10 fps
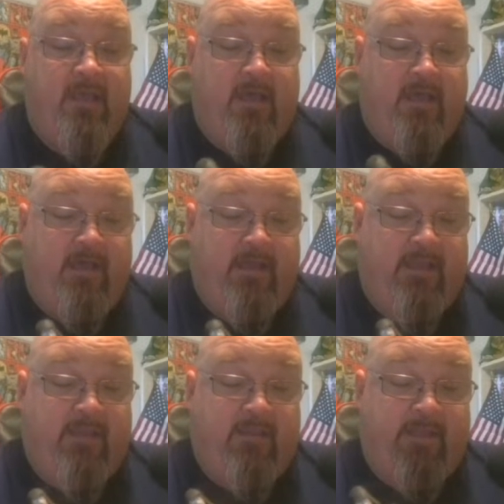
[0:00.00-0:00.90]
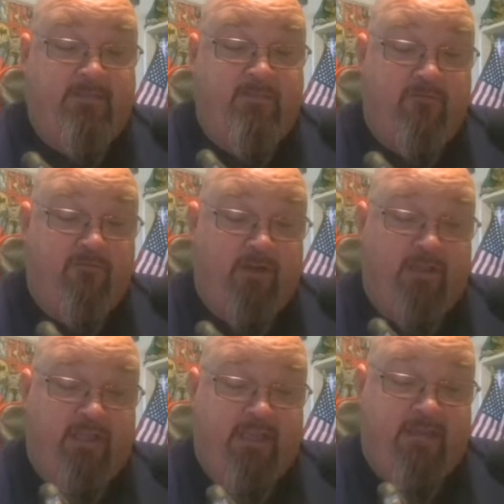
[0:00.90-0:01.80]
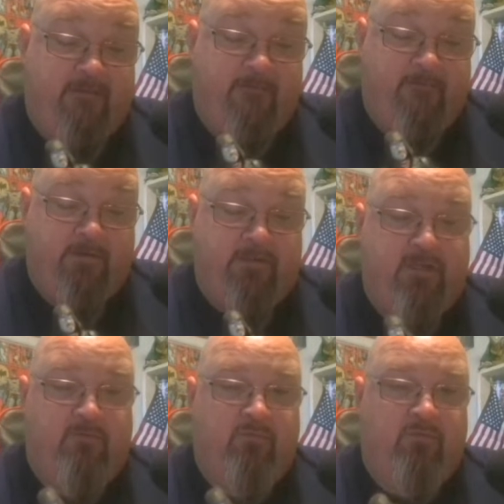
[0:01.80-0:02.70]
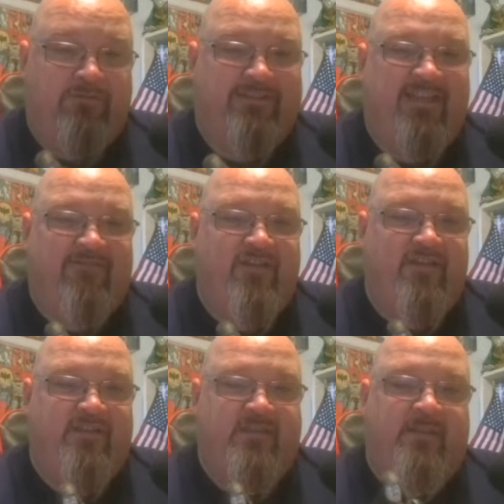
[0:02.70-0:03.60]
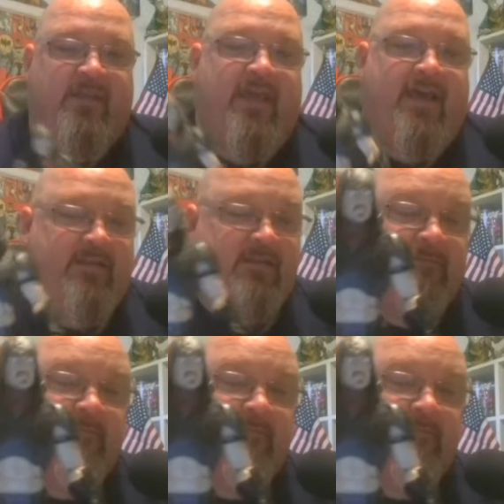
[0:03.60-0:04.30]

Again, the legs move freely. There's no real stiffness to that.